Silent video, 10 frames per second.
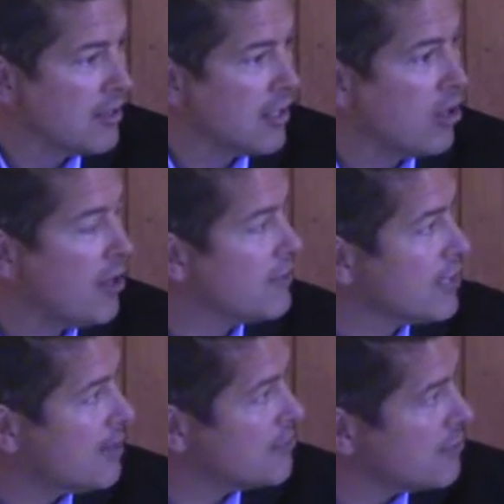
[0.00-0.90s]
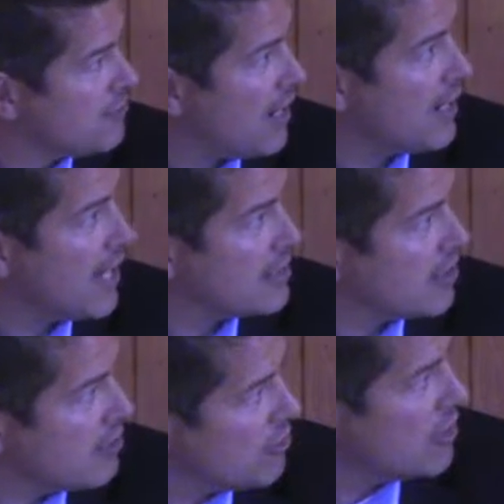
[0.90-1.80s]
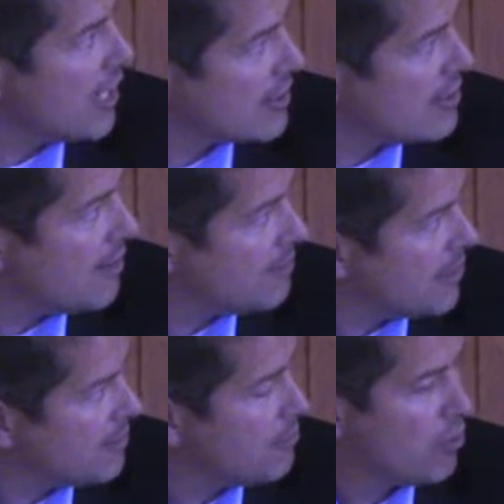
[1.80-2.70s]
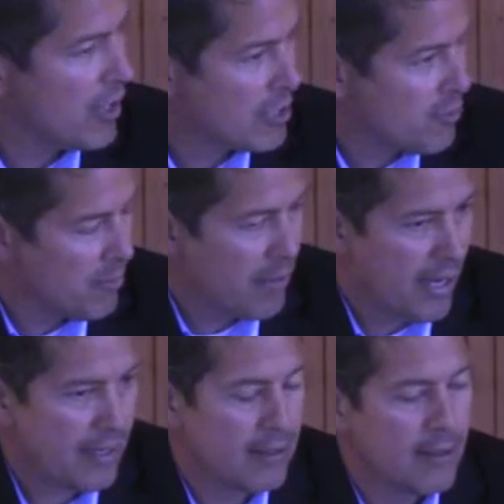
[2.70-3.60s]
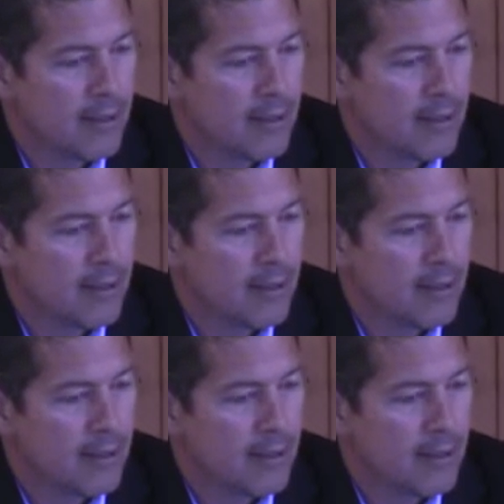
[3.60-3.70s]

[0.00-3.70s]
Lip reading: they'll oftentimes finance it through the XM, the Import-Export Bank.